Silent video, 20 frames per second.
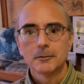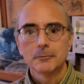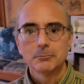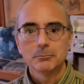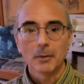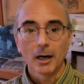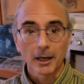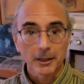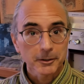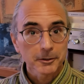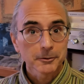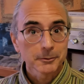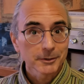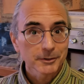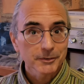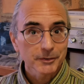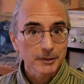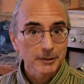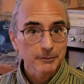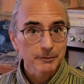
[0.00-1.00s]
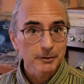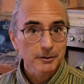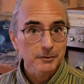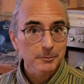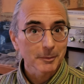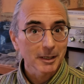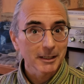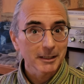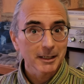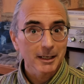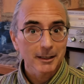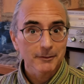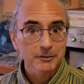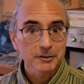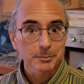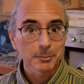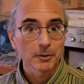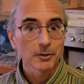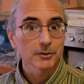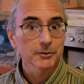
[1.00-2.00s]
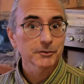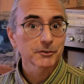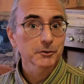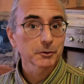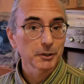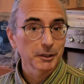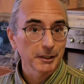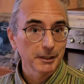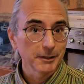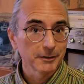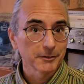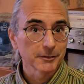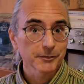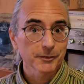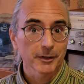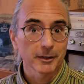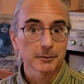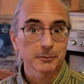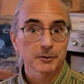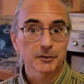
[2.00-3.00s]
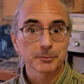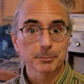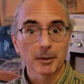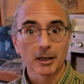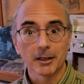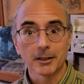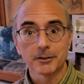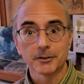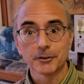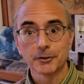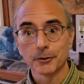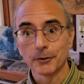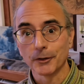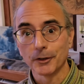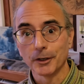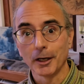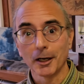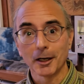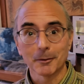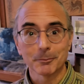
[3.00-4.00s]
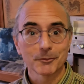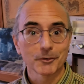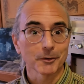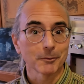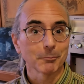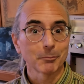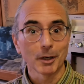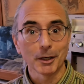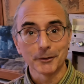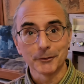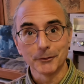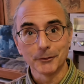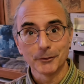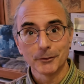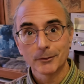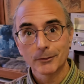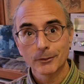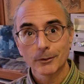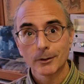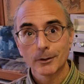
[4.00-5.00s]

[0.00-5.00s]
Modern receivers might have small screens that respond to the knobs and buttons,